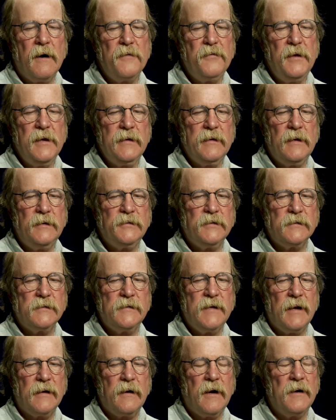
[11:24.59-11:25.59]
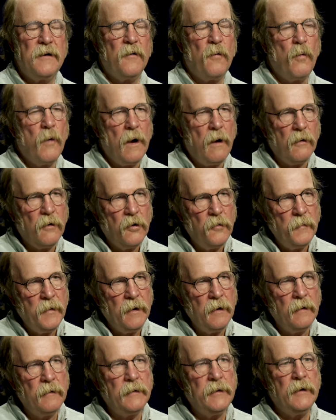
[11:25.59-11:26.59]
think that just that kind of
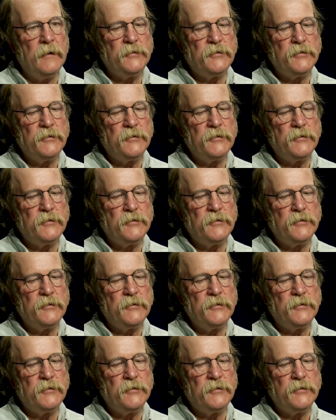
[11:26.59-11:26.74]
welcoming,